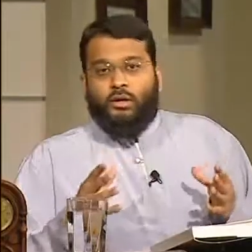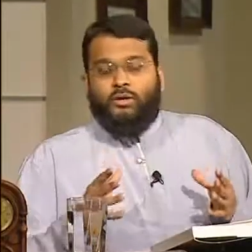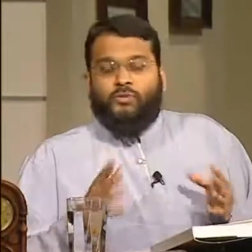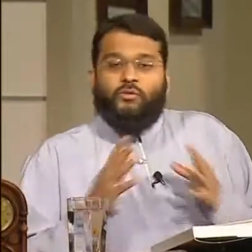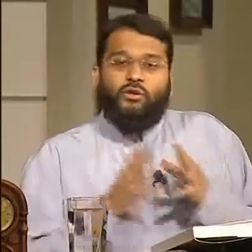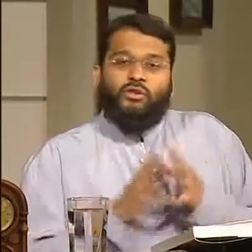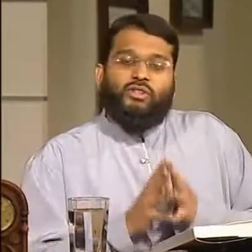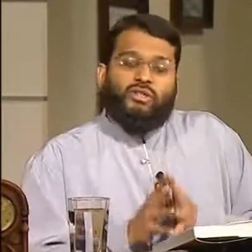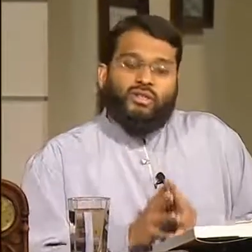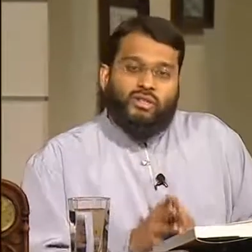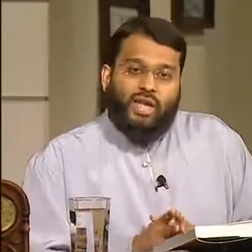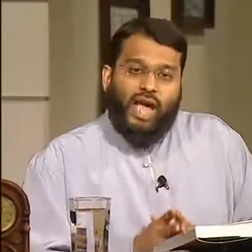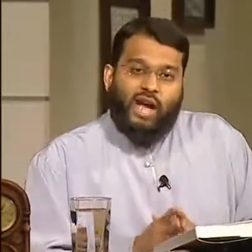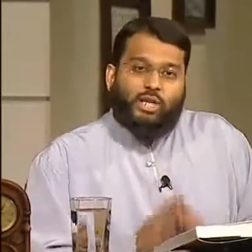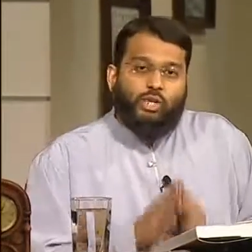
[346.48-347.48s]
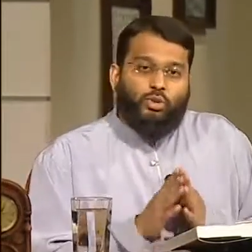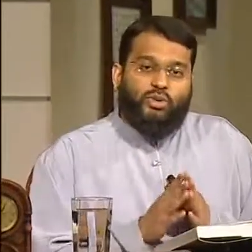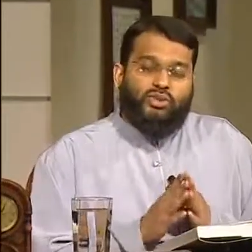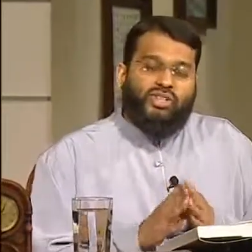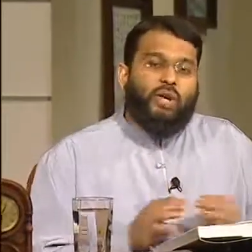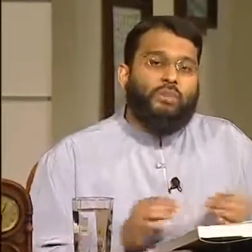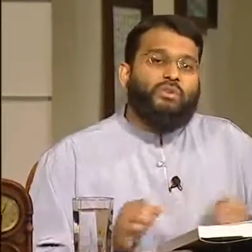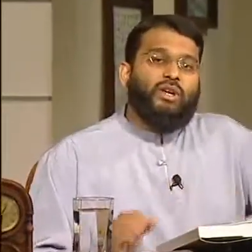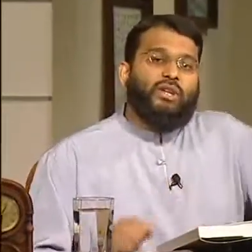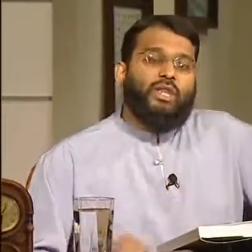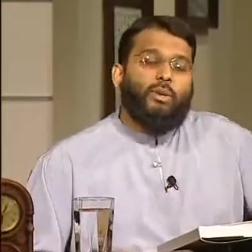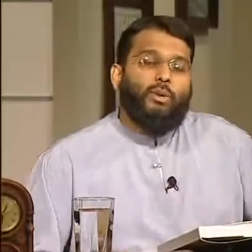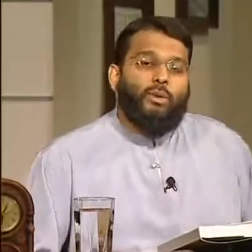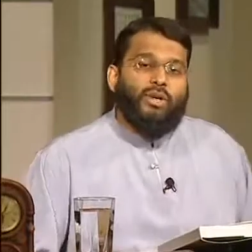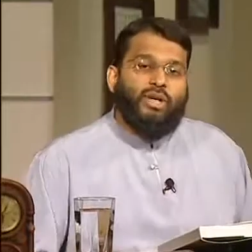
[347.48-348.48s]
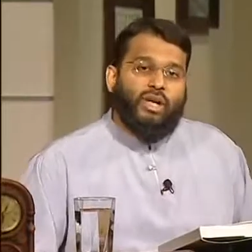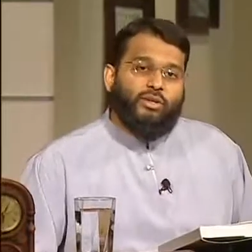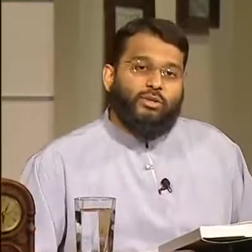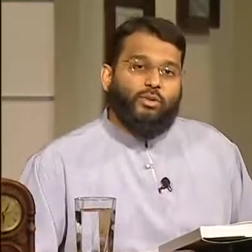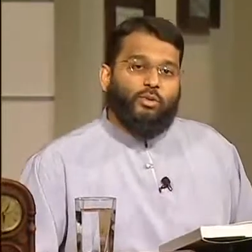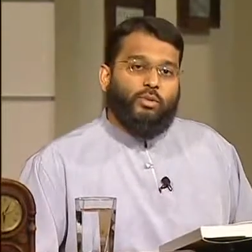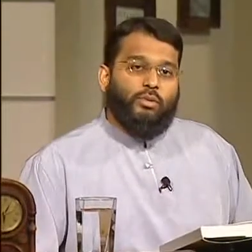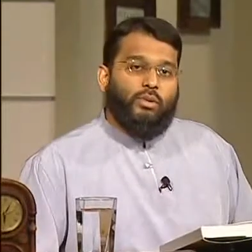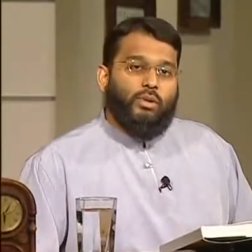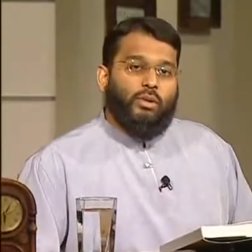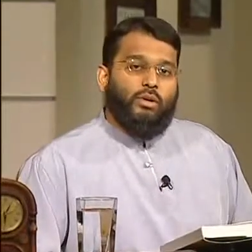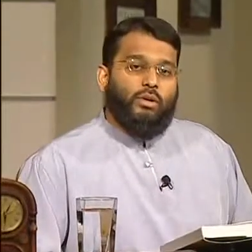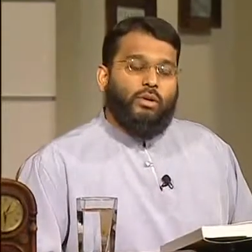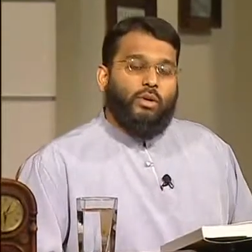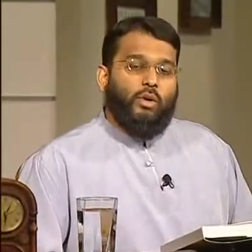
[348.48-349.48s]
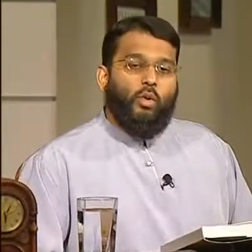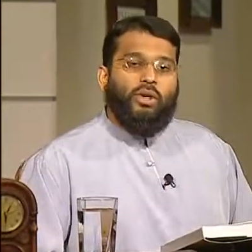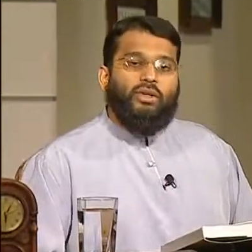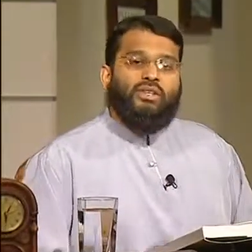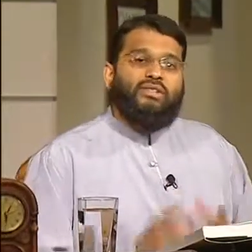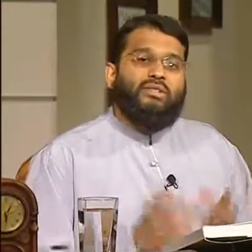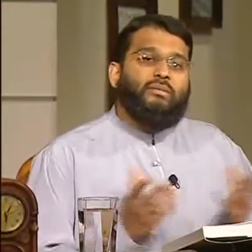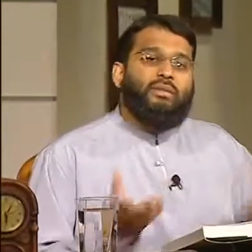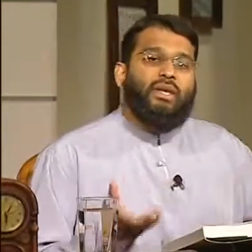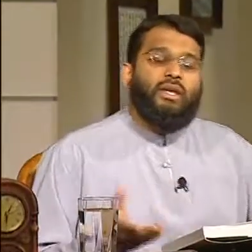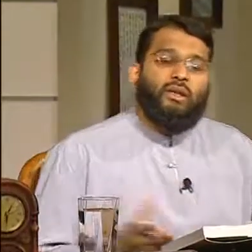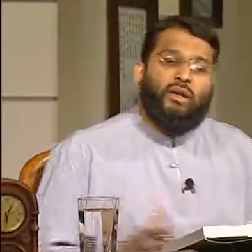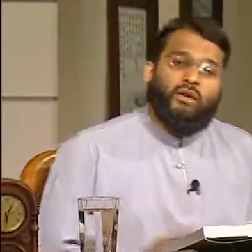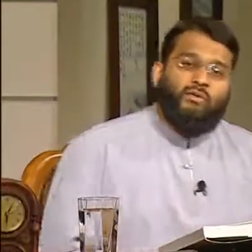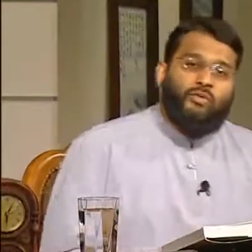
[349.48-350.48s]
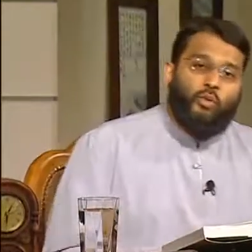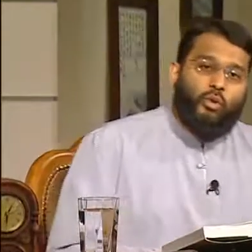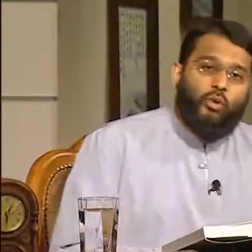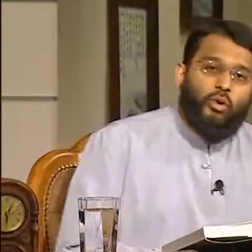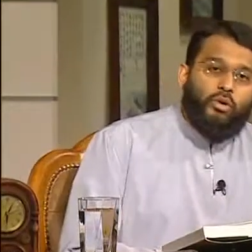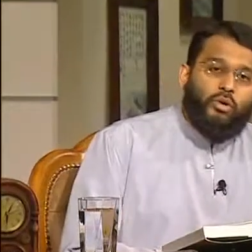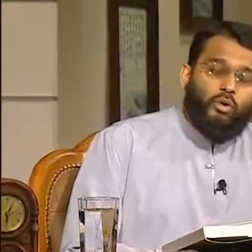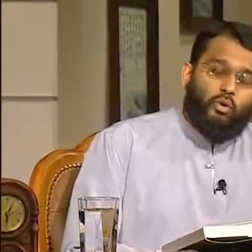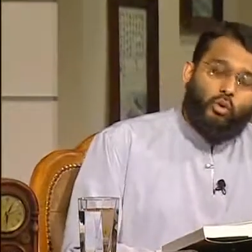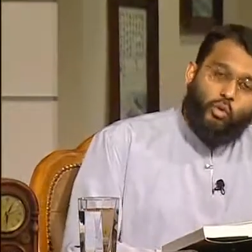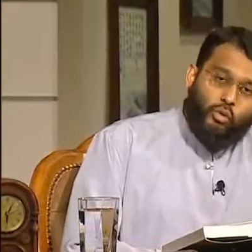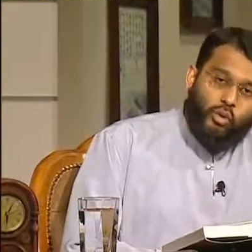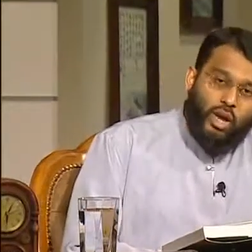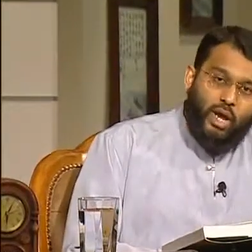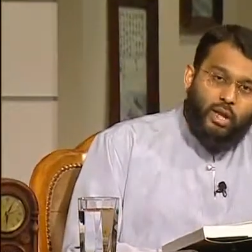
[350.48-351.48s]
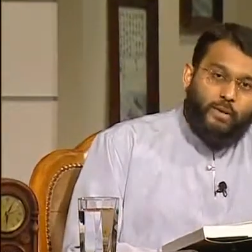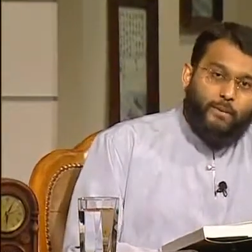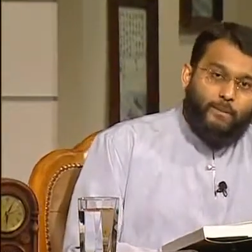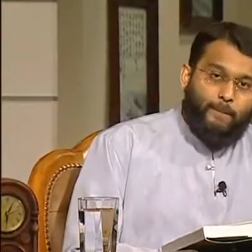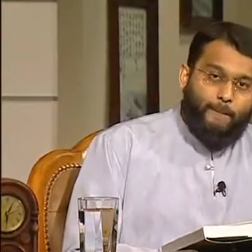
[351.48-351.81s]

The first actual subject that we will get to, what is the meaning of the word Quran?